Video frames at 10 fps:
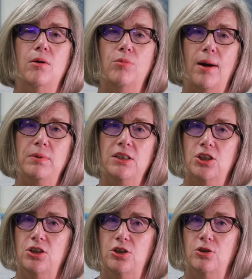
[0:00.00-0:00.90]

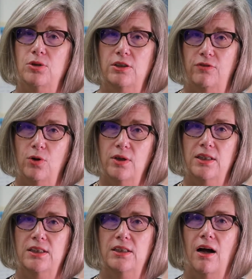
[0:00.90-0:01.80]
Proposition 2 is
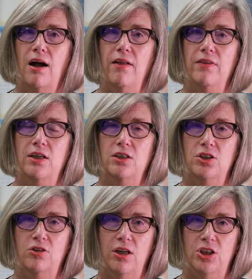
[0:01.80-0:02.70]
focused on the
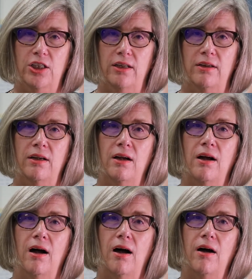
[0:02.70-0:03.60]
construction
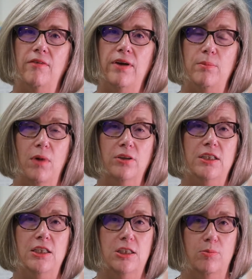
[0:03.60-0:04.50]
of a
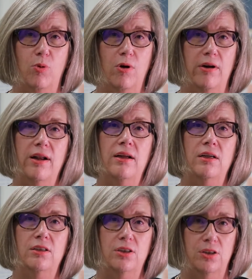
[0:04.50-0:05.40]
multi-sport
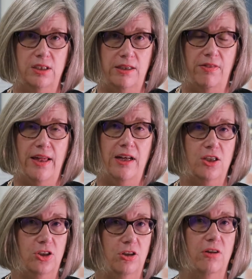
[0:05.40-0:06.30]

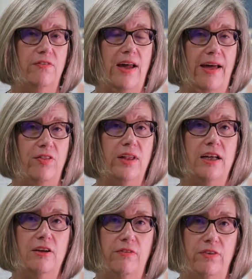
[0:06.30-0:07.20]
synthetic turf
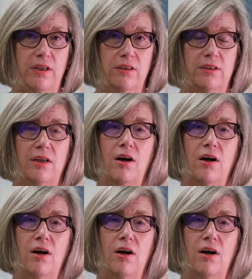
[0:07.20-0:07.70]
athletic field,